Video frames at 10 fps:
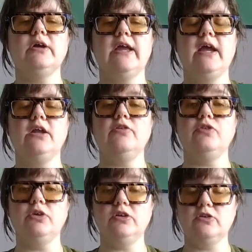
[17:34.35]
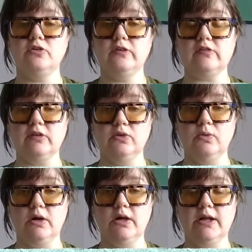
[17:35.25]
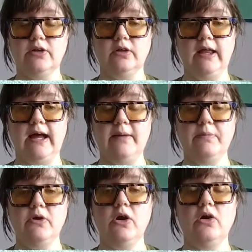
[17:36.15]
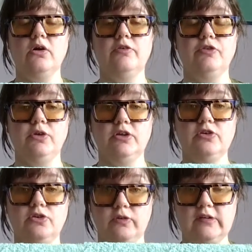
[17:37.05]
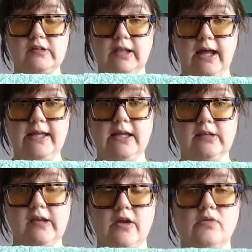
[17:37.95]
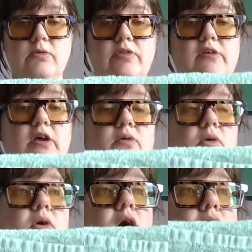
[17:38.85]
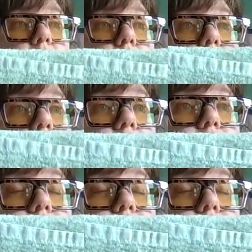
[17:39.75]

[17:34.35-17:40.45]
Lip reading: Again, if you need to do this lower in your lap, or if you need to do this lying down with the towel in